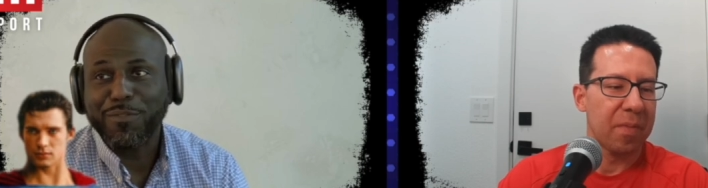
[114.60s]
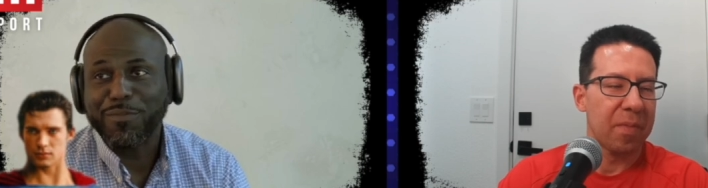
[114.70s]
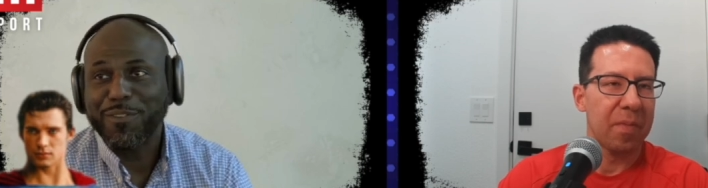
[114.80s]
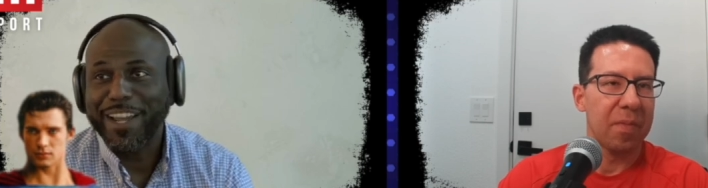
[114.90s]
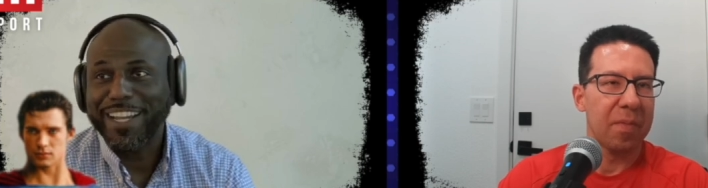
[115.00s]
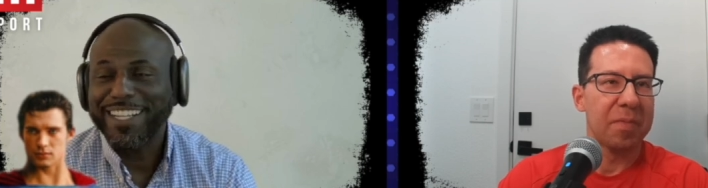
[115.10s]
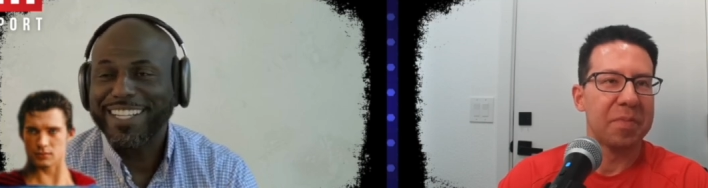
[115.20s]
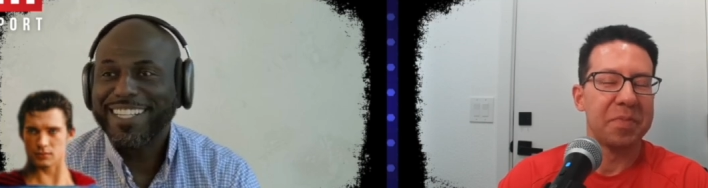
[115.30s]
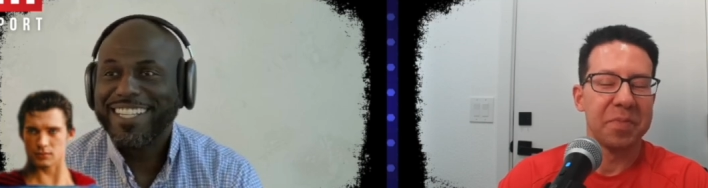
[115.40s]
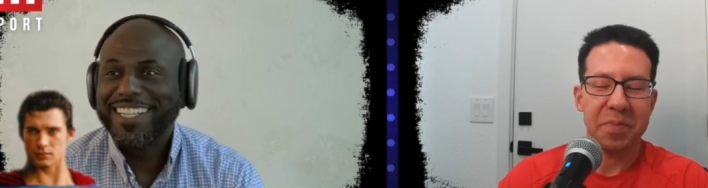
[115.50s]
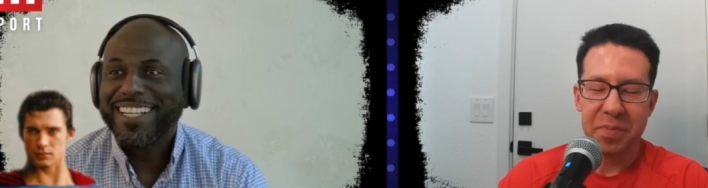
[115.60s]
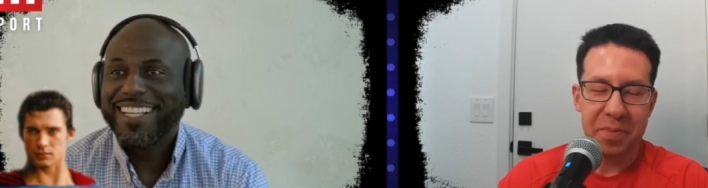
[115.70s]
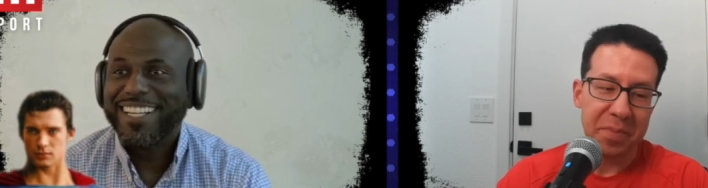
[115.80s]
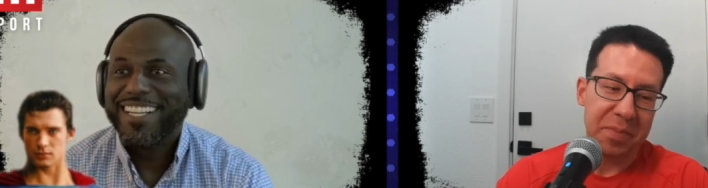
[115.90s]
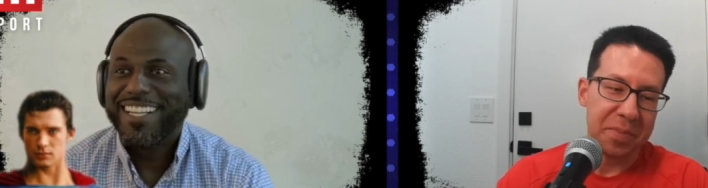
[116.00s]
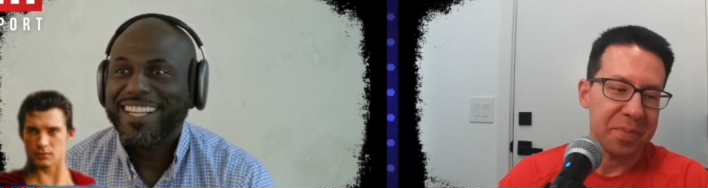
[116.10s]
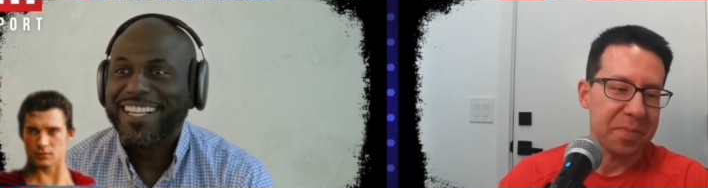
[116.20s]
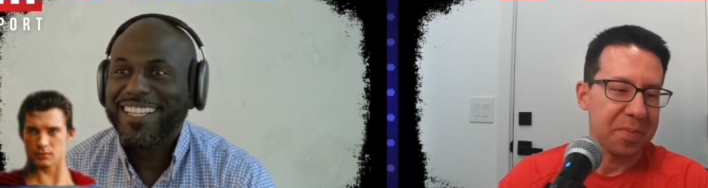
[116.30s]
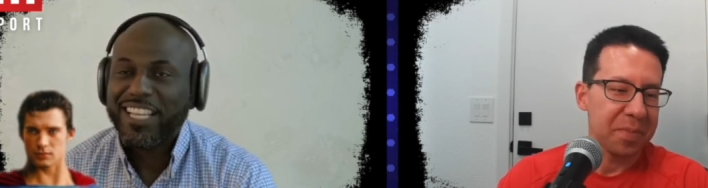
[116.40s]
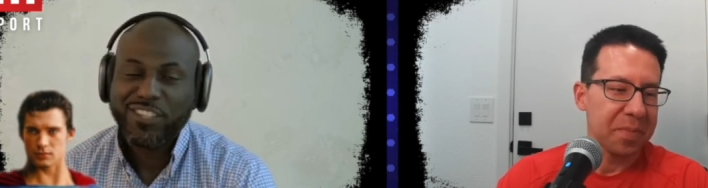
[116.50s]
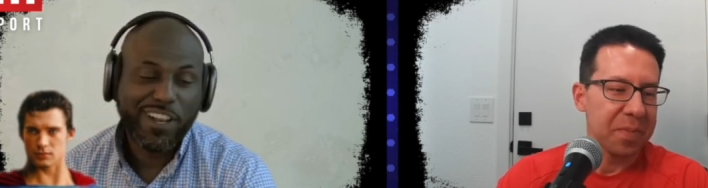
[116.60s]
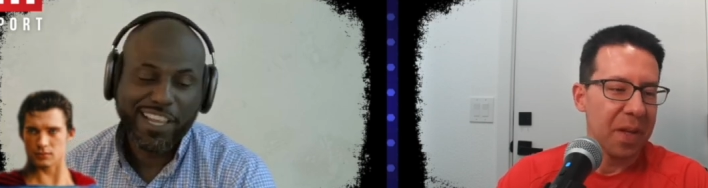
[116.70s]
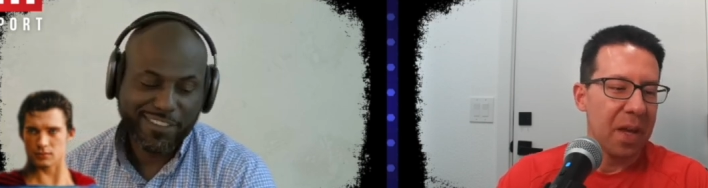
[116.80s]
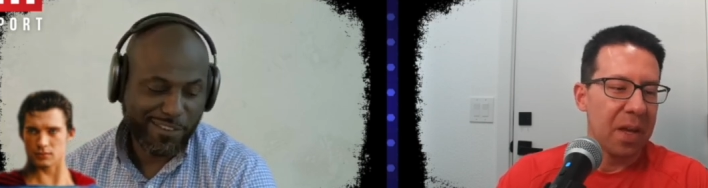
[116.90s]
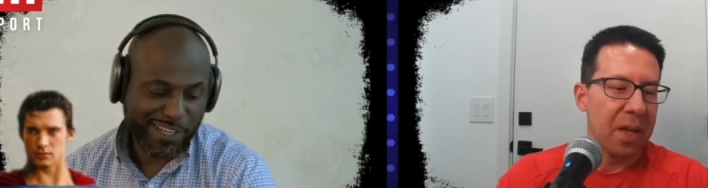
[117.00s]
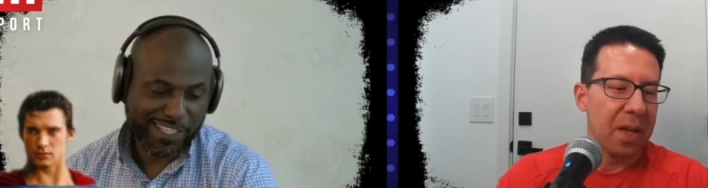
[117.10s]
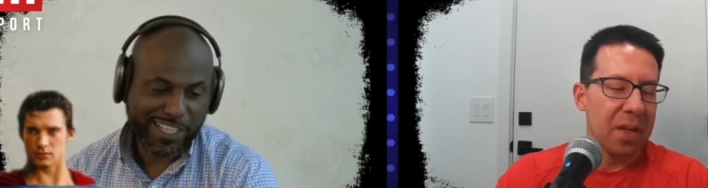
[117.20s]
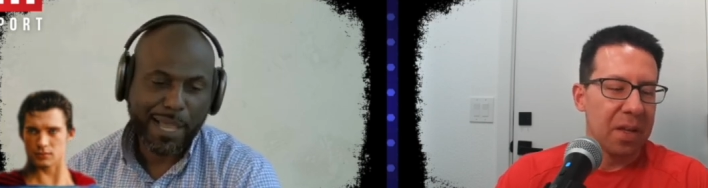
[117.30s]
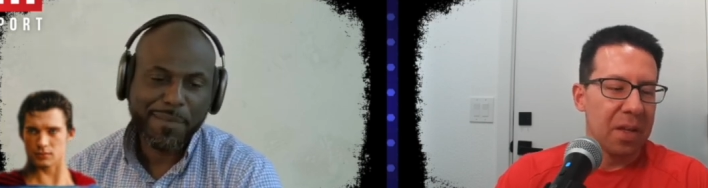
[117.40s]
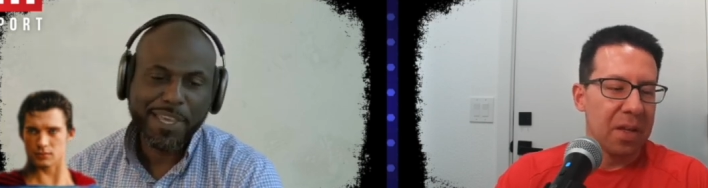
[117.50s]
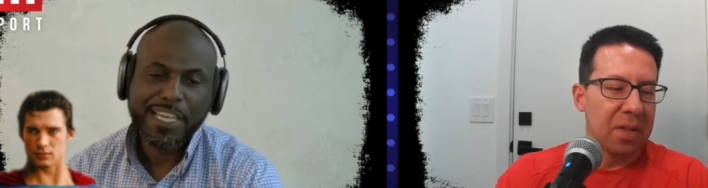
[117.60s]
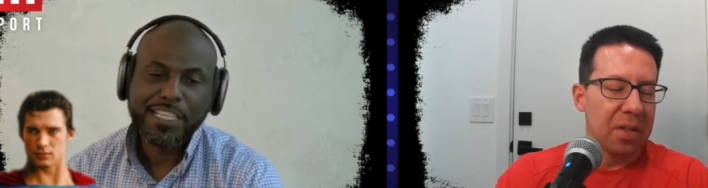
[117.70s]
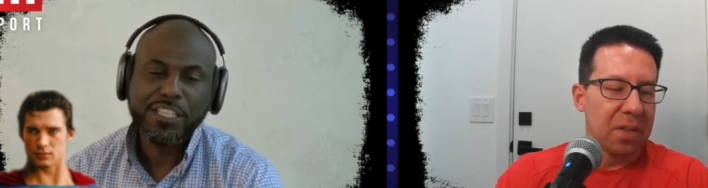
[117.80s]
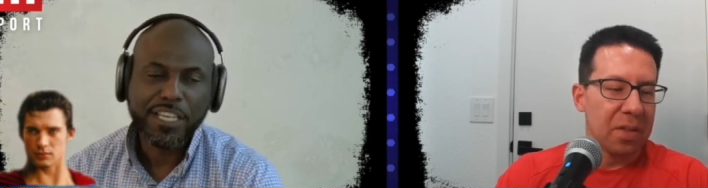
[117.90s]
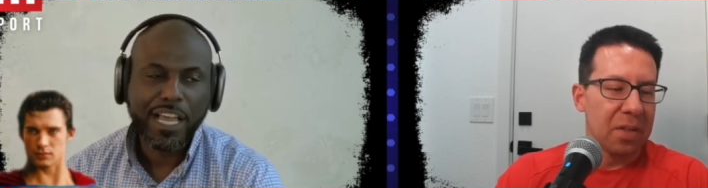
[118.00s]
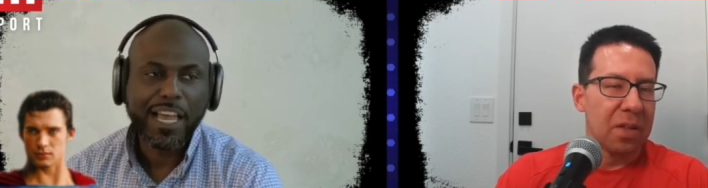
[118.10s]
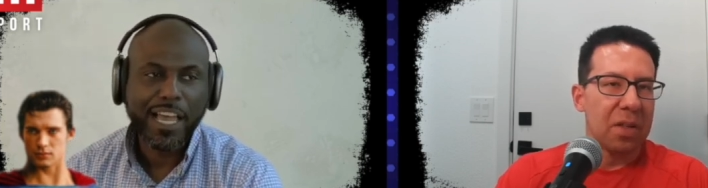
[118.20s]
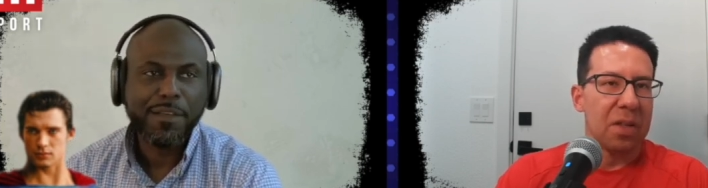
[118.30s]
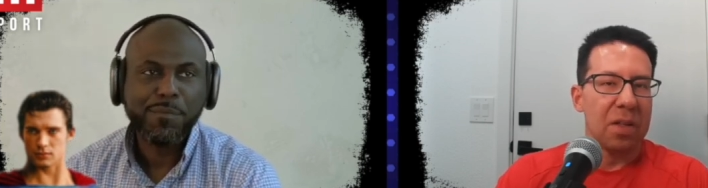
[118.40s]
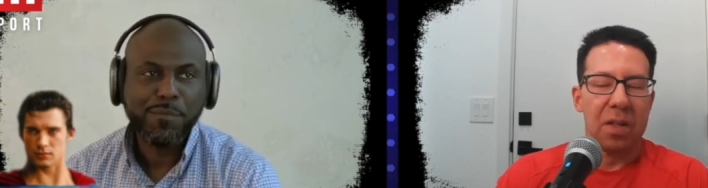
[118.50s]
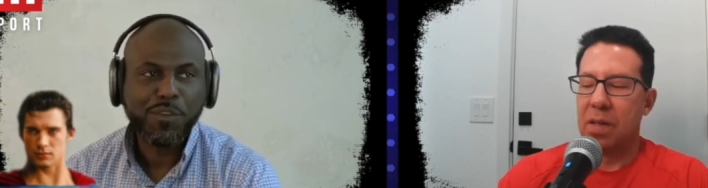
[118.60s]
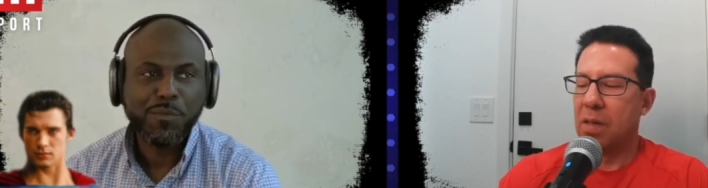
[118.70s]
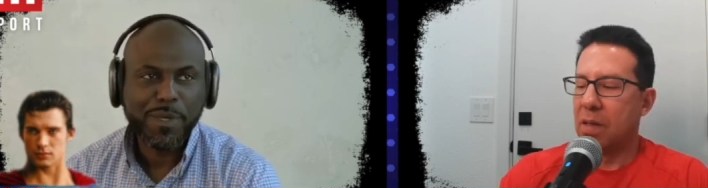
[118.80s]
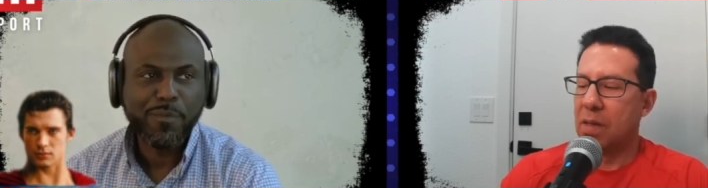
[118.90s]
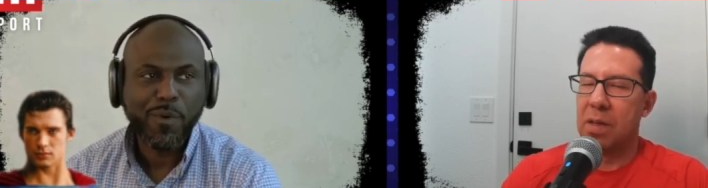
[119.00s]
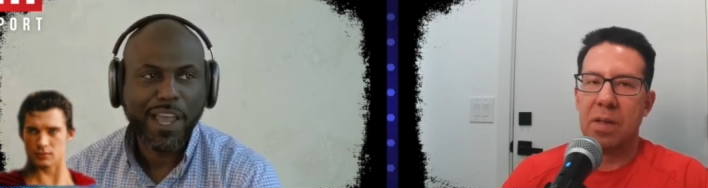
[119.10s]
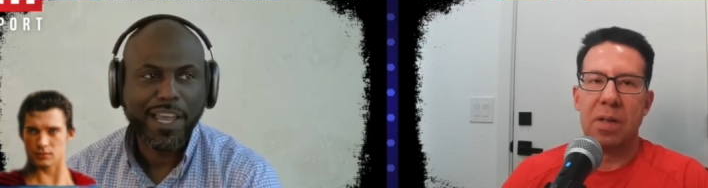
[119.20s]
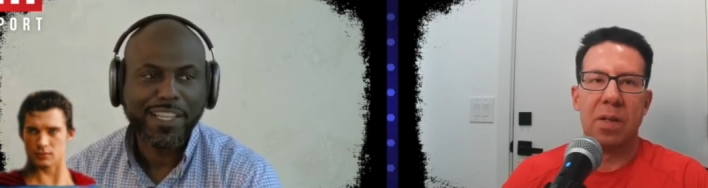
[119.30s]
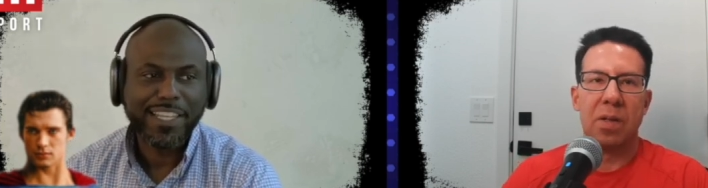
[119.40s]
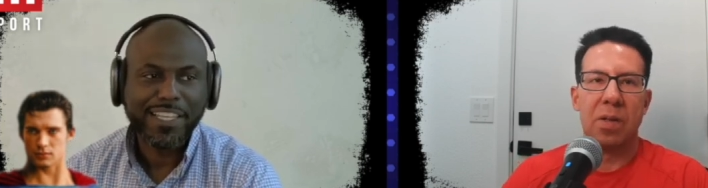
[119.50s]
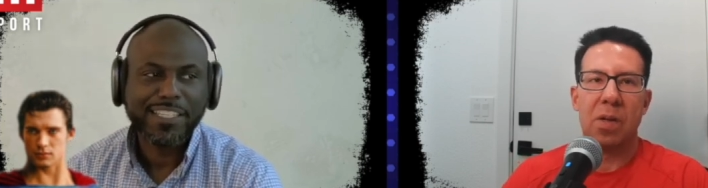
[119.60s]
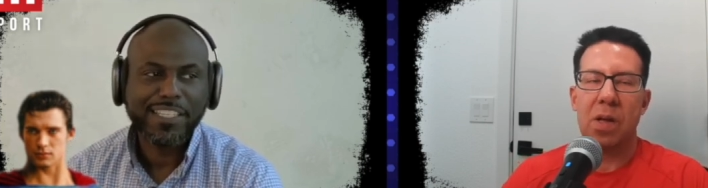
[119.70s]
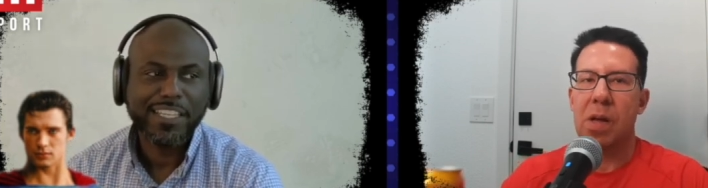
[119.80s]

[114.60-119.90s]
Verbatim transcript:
Speaker 1: off, right? That's all I can really say. I mean, he's I, to me, Brian. This